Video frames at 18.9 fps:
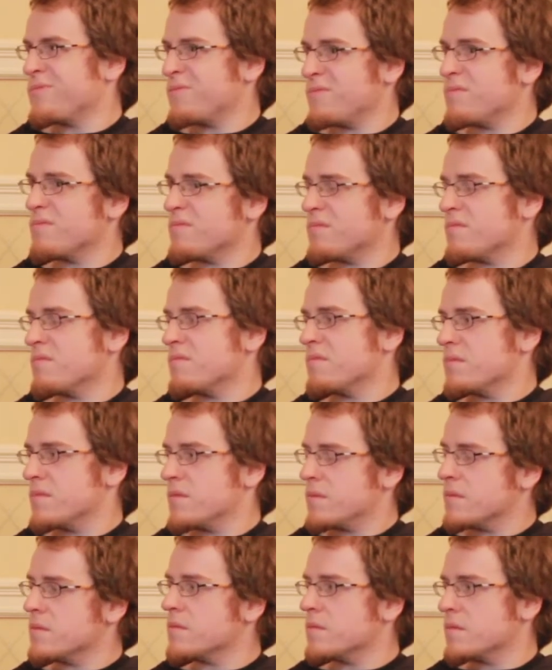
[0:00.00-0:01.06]

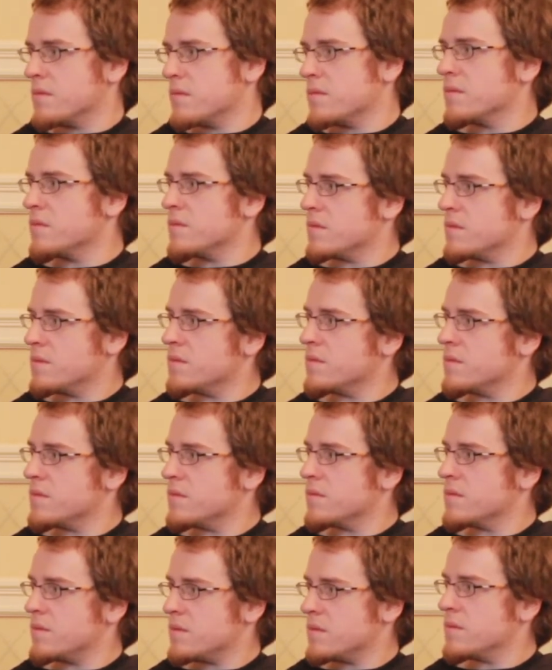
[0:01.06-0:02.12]

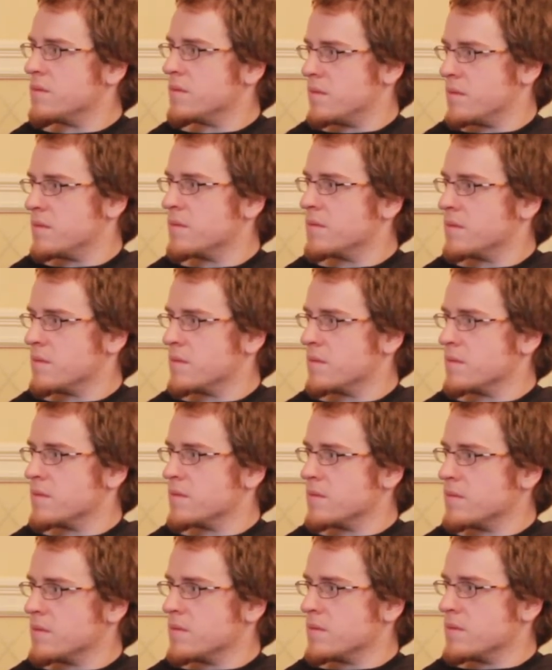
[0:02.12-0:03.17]

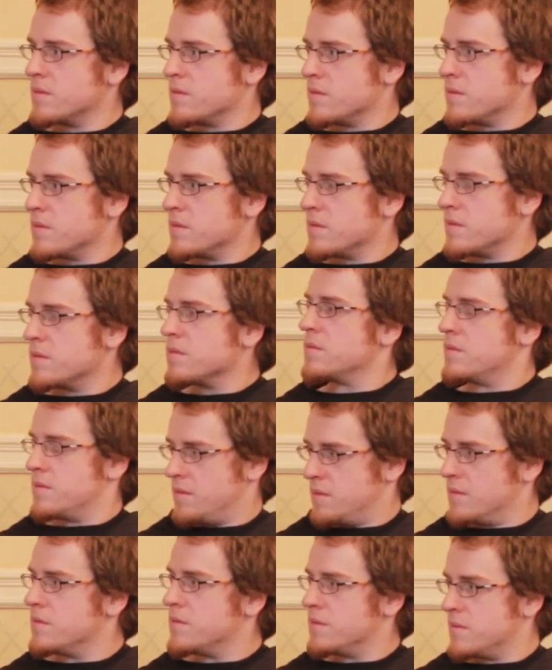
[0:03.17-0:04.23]

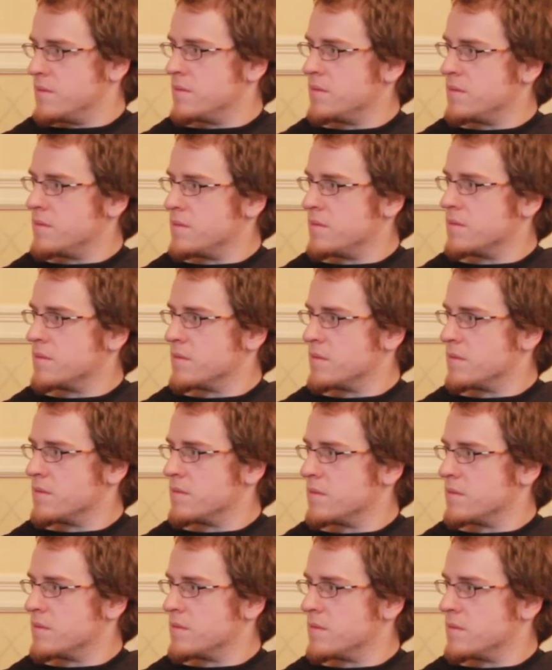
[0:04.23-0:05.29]

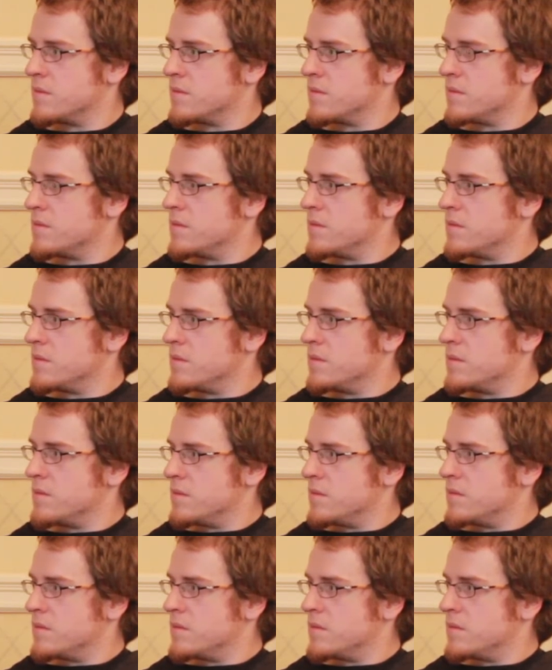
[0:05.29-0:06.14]
(not speaking)